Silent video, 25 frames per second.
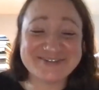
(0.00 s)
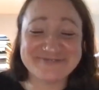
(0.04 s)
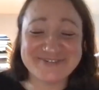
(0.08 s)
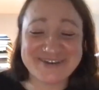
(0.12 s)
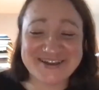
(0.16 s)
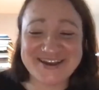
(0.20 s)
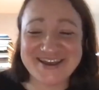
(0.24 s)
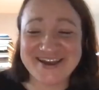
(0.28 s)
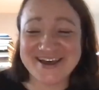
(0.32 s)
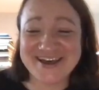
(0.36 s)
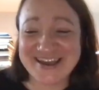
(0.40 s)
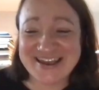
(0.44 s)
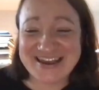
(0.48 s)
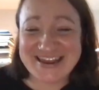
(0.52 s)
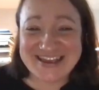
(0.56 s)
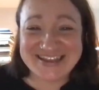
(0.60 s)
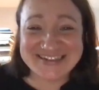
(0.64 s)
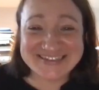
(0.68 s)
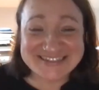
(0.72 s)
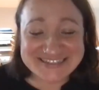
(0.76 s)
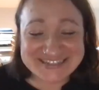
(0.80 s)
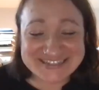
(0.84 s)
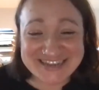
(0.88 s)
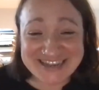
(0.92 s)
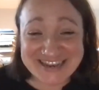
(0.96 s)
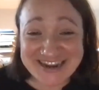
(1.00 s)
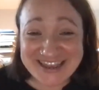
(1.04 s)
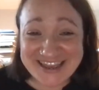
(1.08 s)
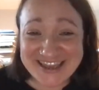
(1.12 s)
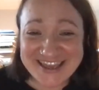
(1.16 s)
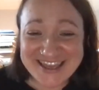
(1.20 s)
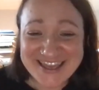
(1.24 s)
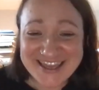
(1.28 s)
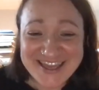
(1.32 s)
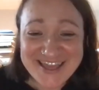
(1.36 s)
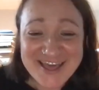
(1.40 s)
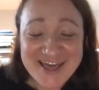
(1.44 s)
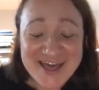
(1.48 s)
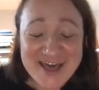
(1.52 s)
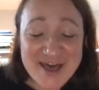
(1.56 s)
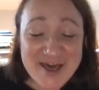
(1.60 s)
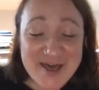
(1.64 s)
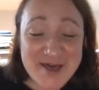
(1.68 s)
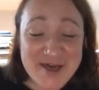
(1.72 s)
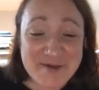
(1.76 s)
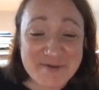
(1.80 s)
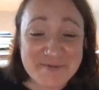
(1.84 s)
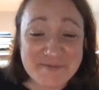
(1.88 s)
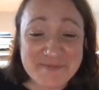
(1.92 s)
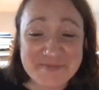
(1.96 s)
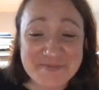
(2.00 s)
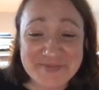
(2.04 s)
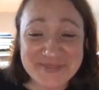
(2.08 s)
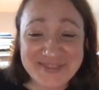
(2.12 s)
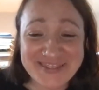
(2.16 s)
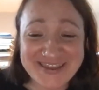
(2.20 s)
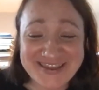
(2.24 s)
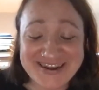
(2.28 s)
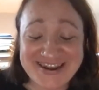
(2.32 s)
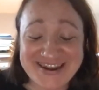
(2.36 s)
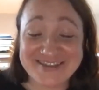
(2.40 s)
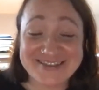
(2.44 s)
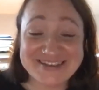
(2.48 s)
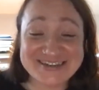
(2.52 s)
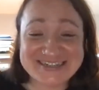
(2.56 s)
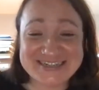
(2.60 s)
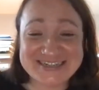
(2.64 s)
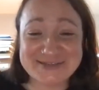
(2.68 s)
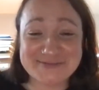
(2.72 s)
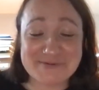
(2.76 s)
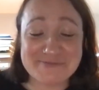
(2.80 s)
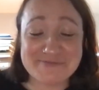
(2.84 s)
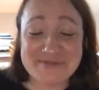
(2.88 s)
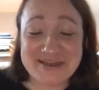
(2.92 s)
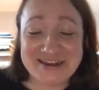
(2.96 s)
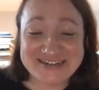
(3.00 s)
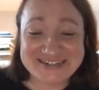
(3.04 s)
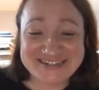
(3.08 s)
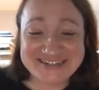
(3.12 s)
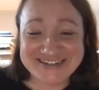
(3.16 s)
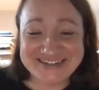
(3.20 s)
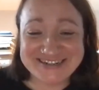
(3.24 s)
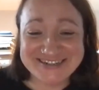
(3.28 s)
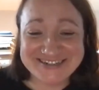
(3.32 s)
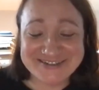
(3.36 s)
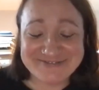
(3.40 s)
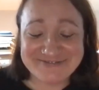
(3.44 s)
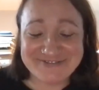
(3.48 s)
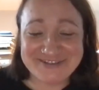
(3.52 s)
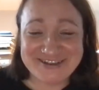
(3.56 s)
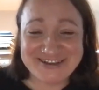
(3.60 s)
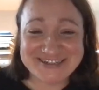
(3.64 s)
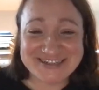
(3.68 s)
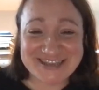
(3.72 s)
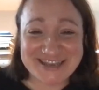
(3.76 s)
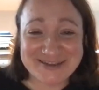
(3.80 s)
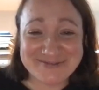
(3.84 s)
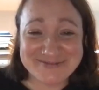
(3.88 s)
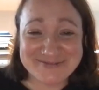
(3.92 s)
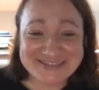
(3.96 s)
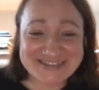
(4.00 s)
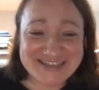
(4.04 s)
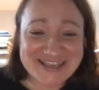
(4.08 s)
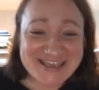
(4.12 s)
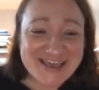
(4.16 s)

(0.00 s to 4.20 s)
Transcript: find it highly entertaining yeah uh, now that she's been mentioned a few times.